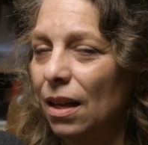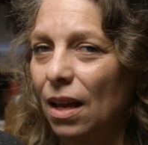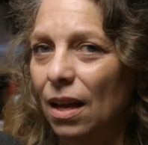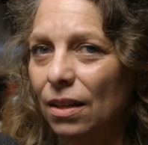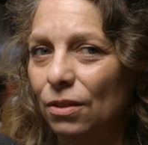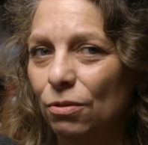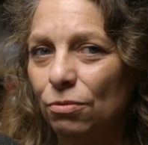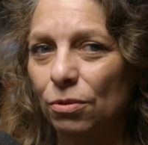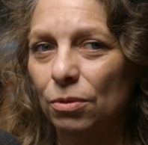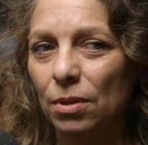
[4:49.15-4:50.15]
And
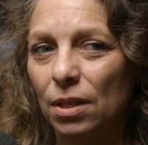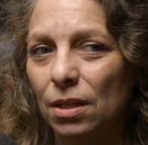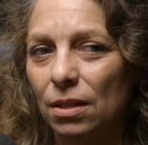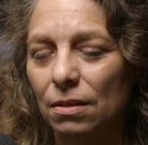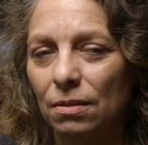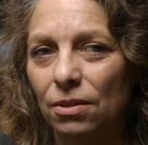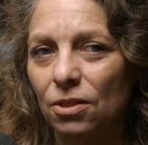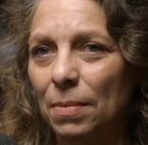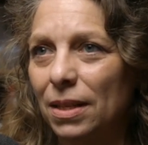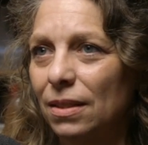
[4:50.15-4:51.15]
through
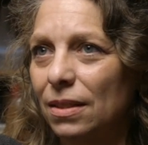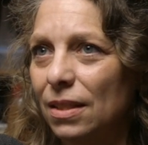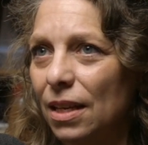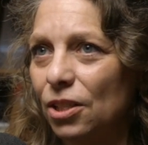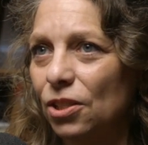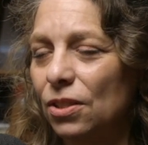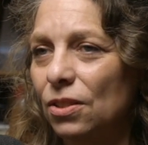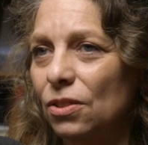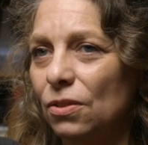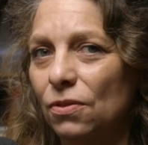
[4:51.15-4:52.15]

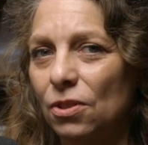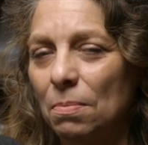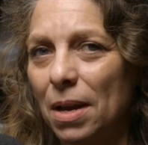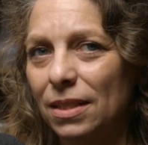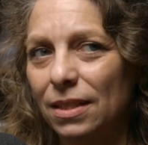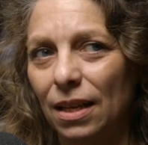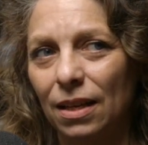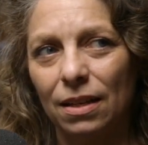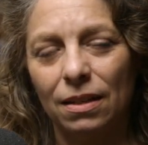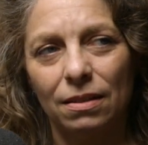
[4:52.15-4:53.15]
somatizations of
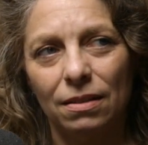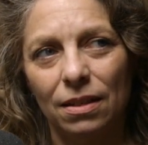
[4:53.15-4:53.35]
somatic